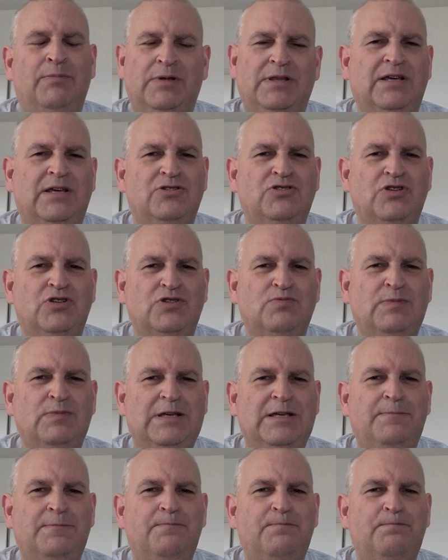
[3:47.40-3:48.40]
But that's just
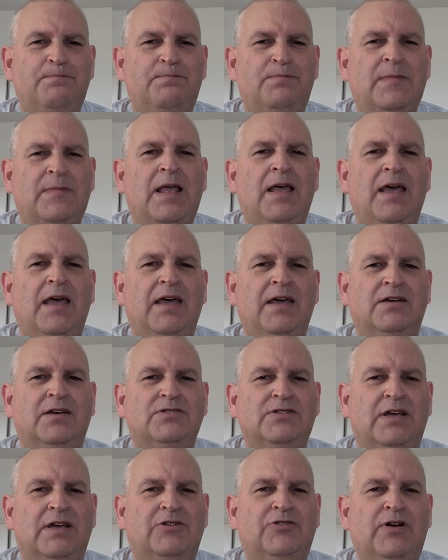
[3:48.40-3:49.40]
me,
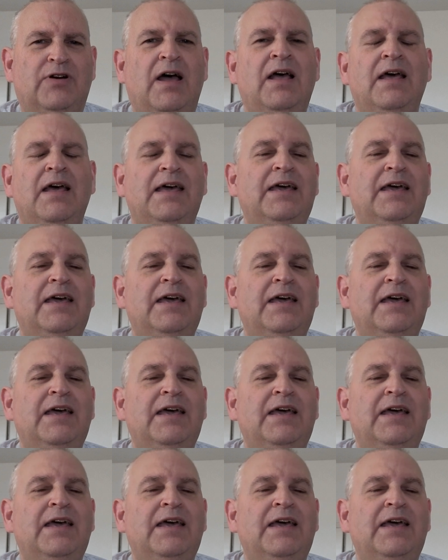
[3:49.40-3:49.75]
etc.